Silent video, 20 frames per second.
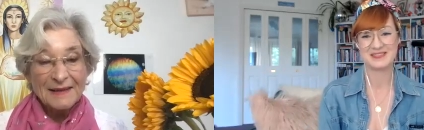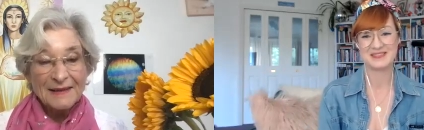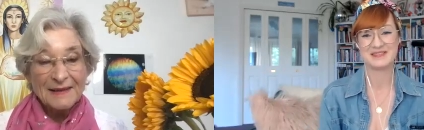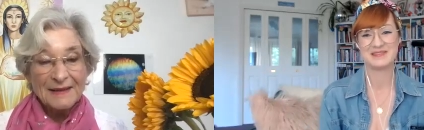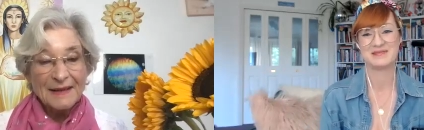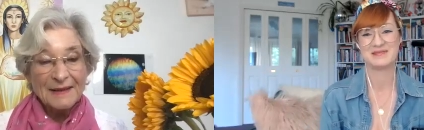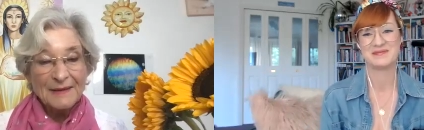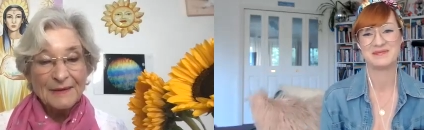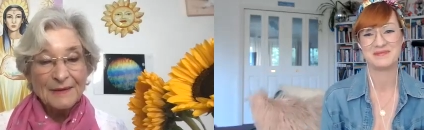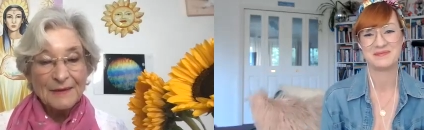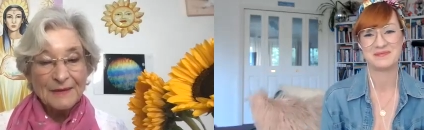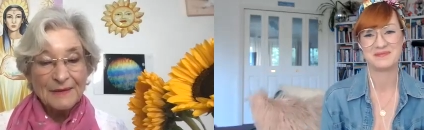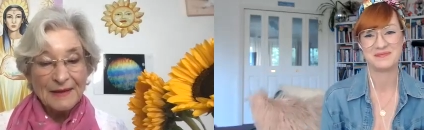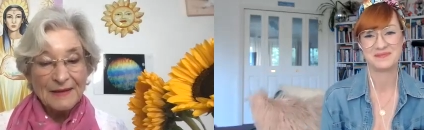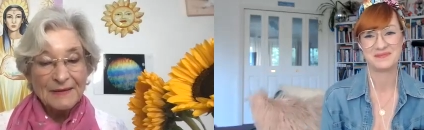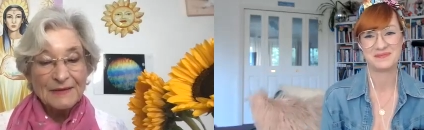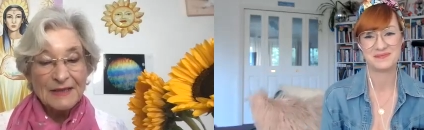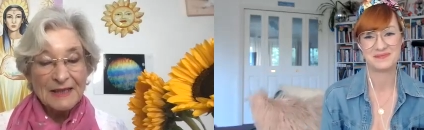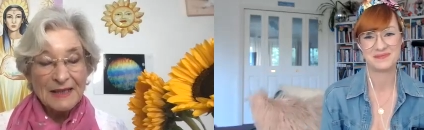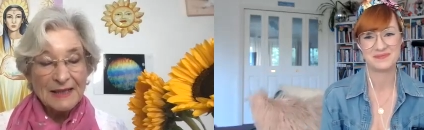Speaker 1: they
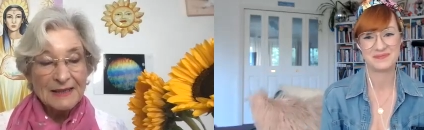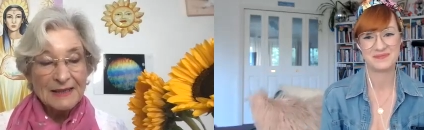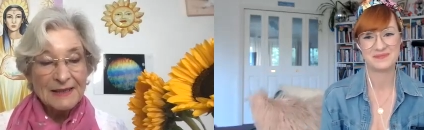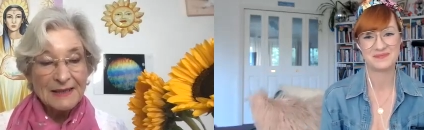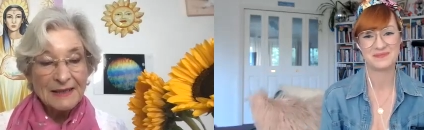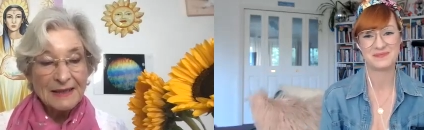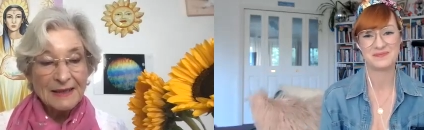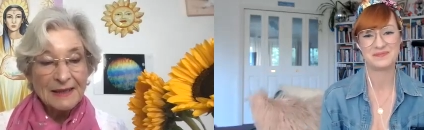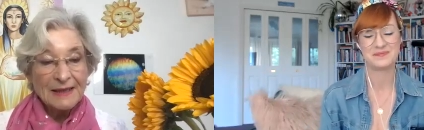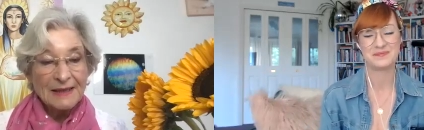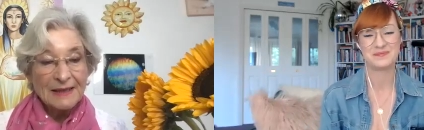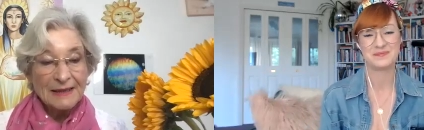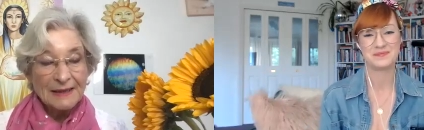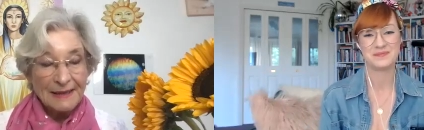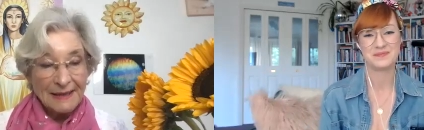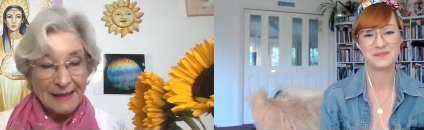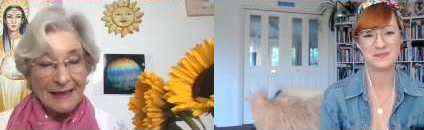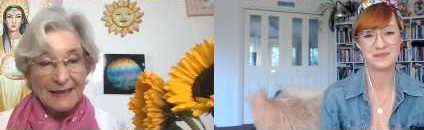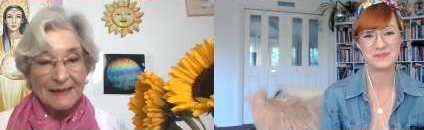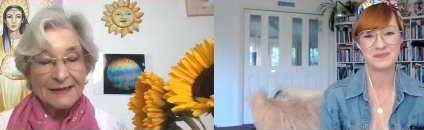they've said
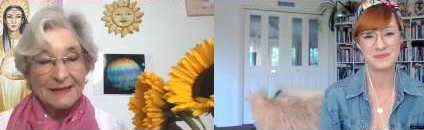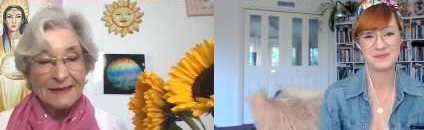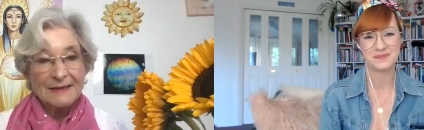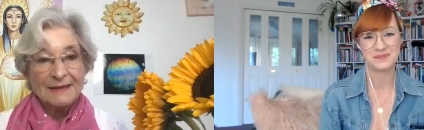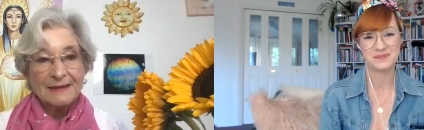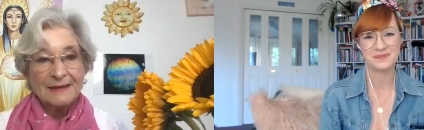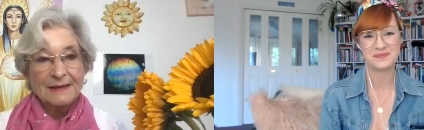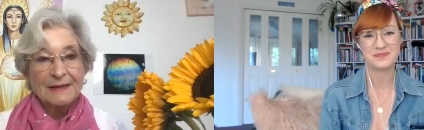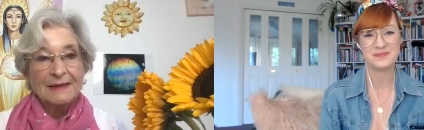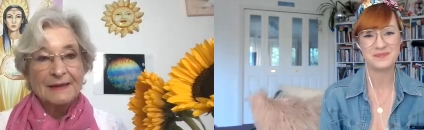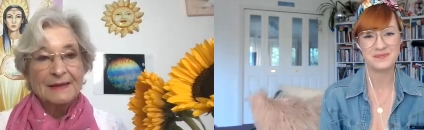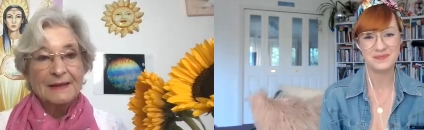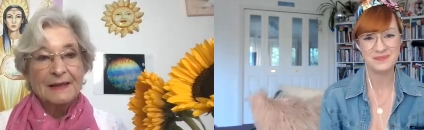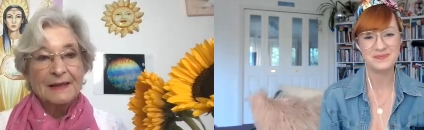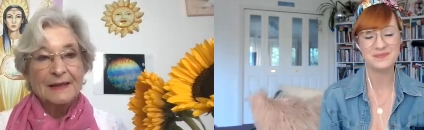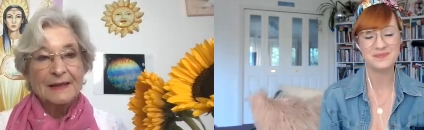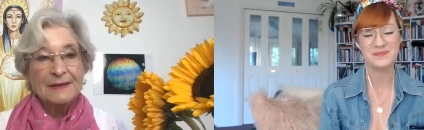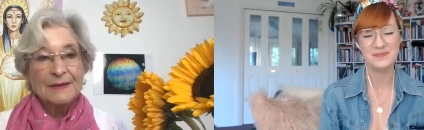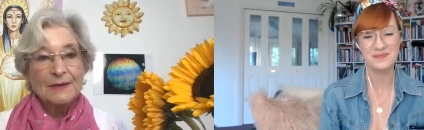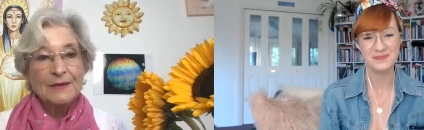yes
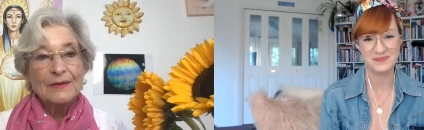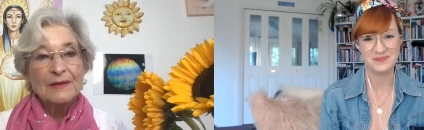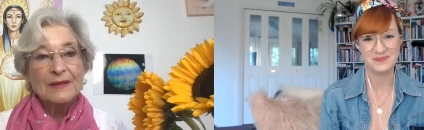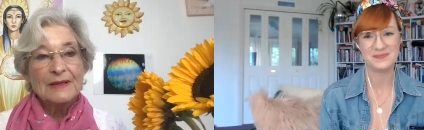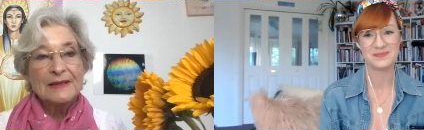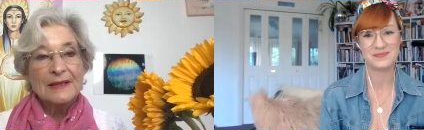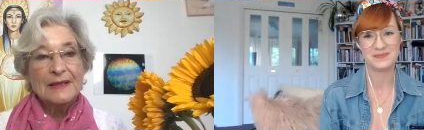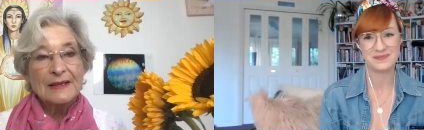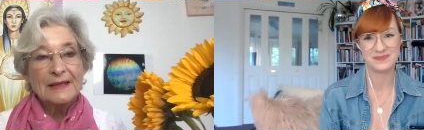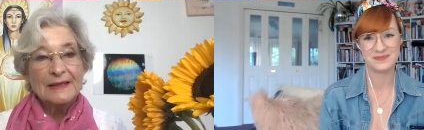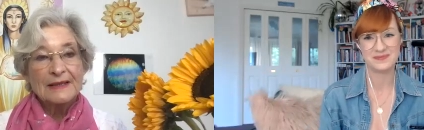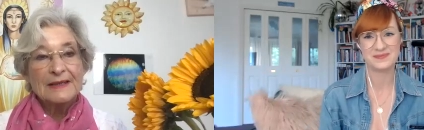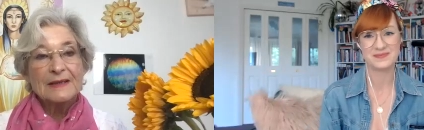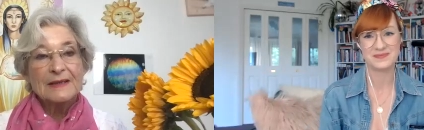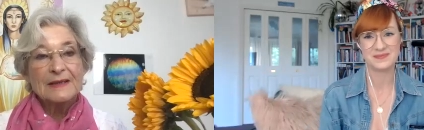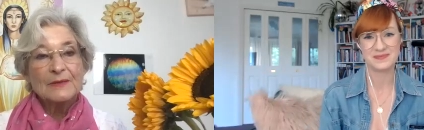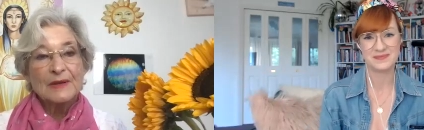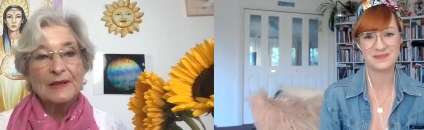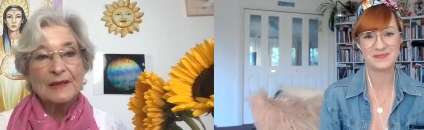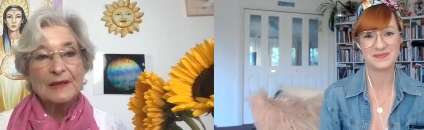as long as they listen
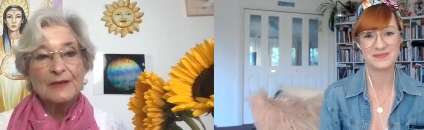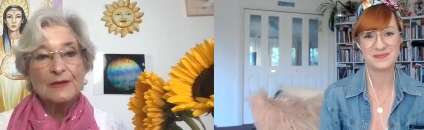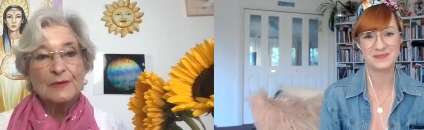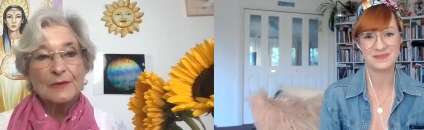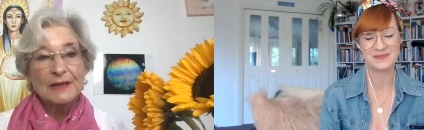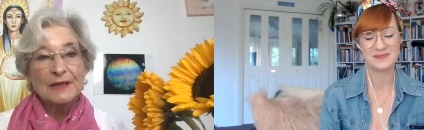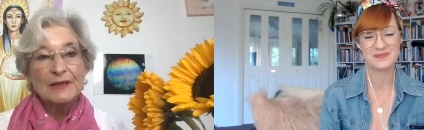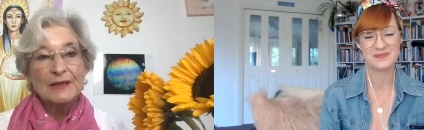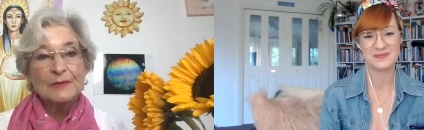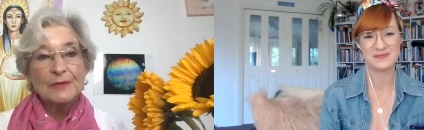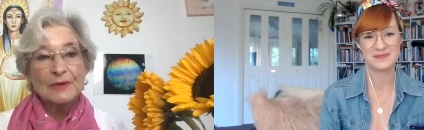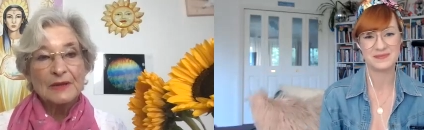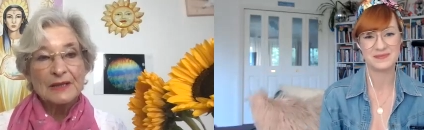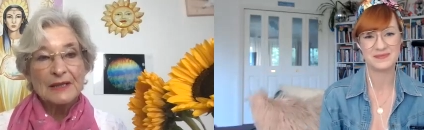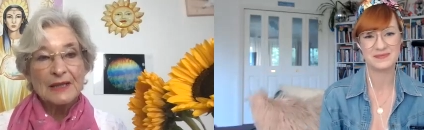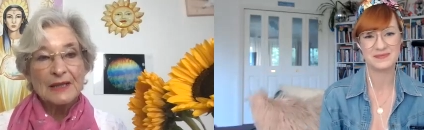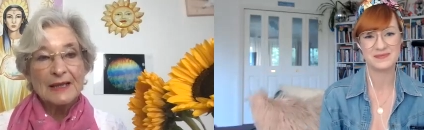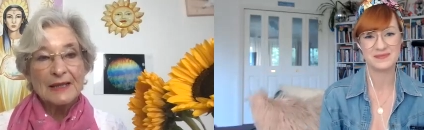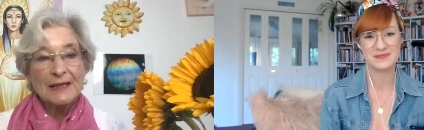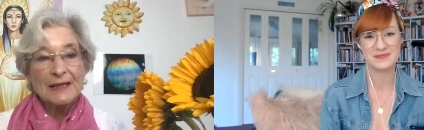within 21
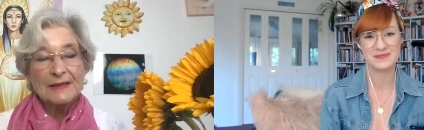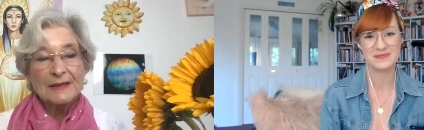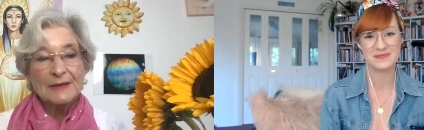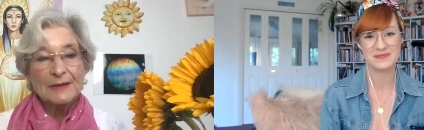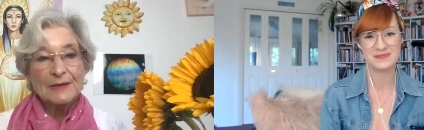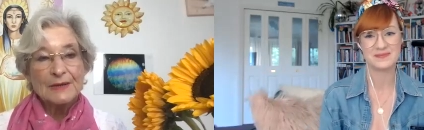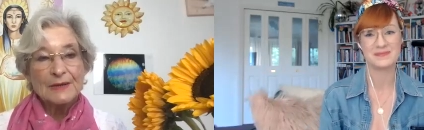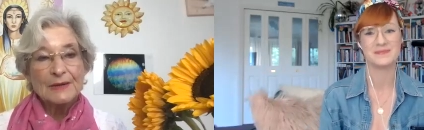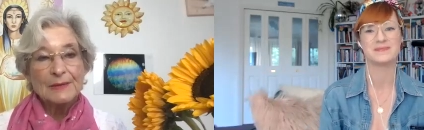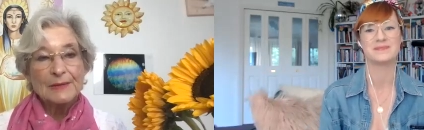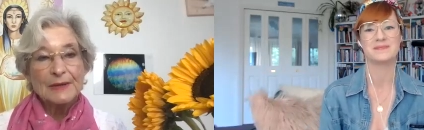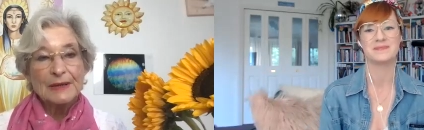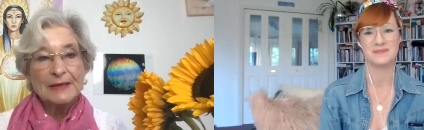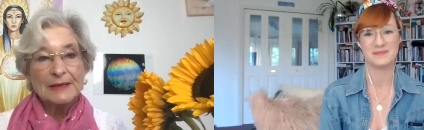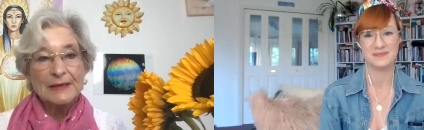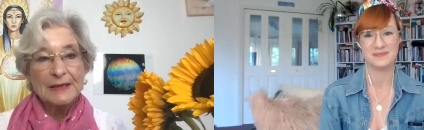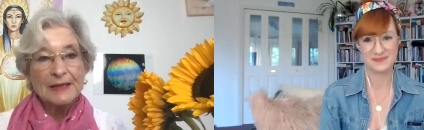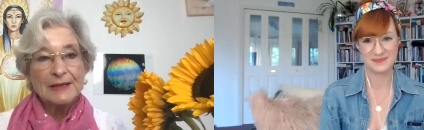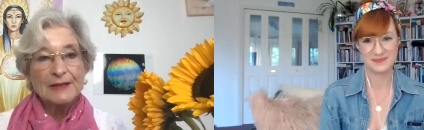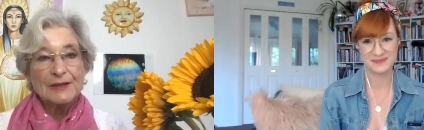days and do the
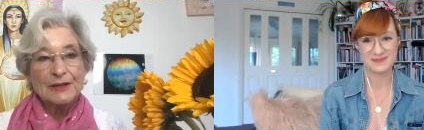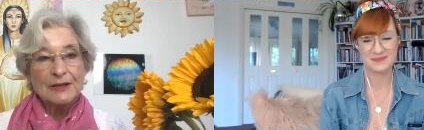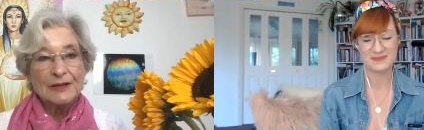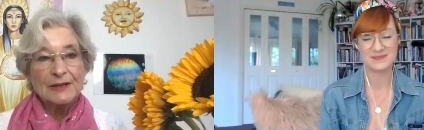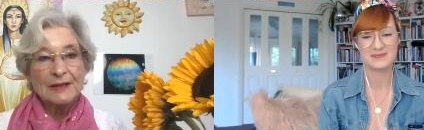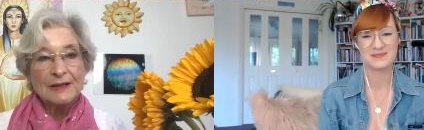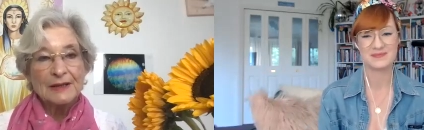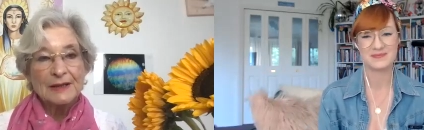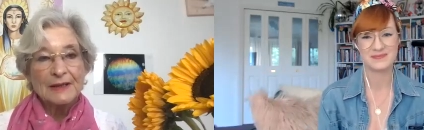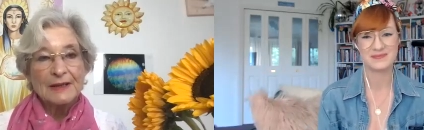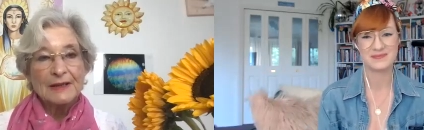meditation,